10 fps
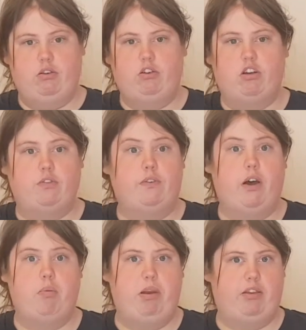just
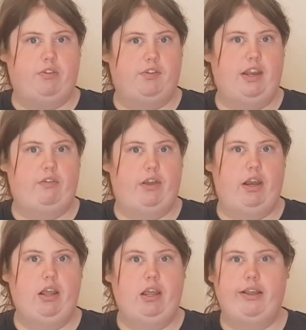5 minutes of sniffing
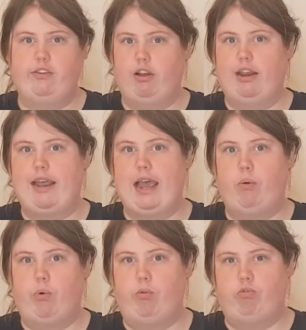is like an
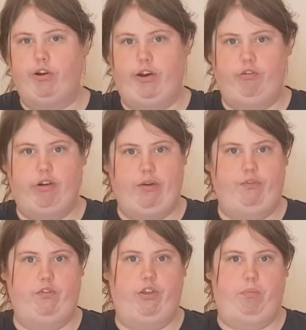hour of running around
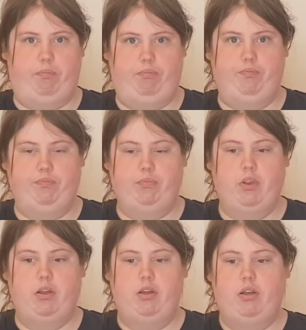for them.
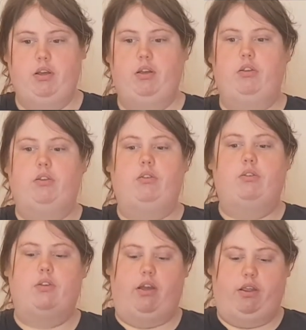
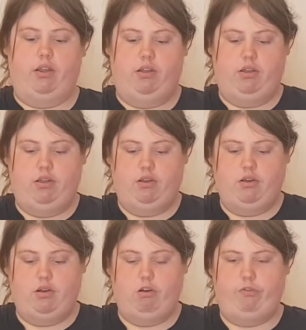So
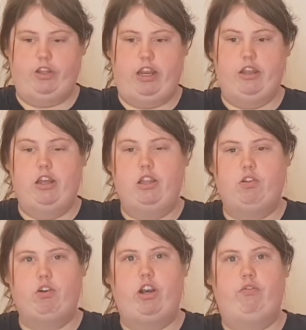obviously
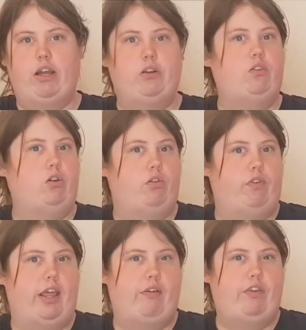the running around is good for
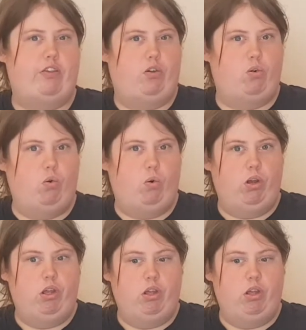their physical